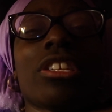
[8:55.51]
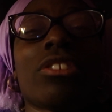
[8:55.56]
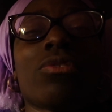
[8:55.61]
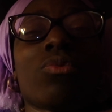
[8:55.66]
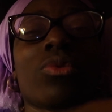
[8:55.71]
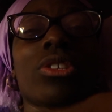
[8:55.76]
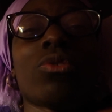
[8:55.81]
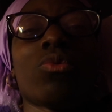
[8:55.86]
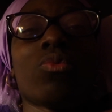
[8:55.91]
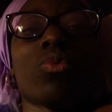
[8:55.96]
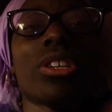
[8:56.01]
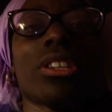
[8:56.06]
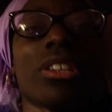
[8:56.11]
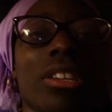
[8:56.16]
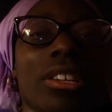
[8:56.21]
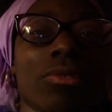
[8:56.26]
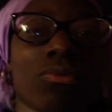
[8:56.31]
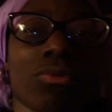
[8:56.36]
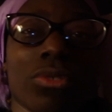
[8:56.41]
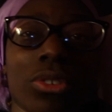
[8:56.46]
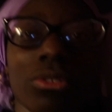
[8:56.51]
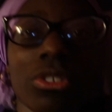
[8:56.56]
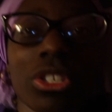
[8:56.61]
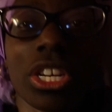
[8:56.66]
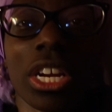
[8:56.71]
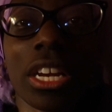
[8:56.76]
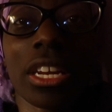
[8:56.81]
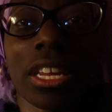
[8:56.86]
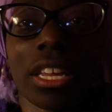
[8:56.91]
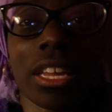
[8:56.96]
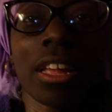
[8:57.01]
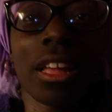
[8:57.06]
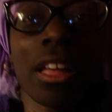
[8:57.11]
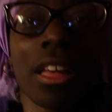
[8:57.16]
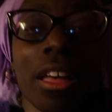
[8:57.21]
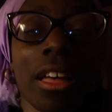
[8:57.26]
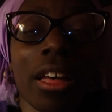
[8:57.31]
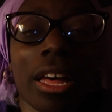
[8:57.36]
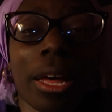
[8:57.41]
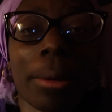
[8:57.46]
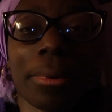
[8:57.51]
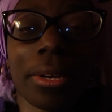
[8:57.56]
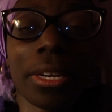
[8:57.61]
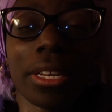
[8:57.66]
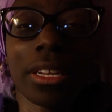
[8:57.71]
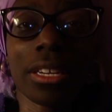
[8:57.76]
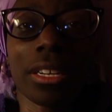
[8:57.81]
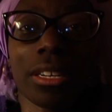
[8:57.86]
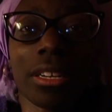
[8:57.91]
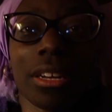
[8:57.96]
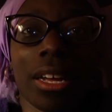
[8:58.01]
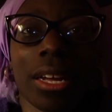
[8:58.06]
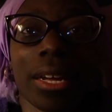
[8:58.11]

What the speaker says: real weird and real shady up in here.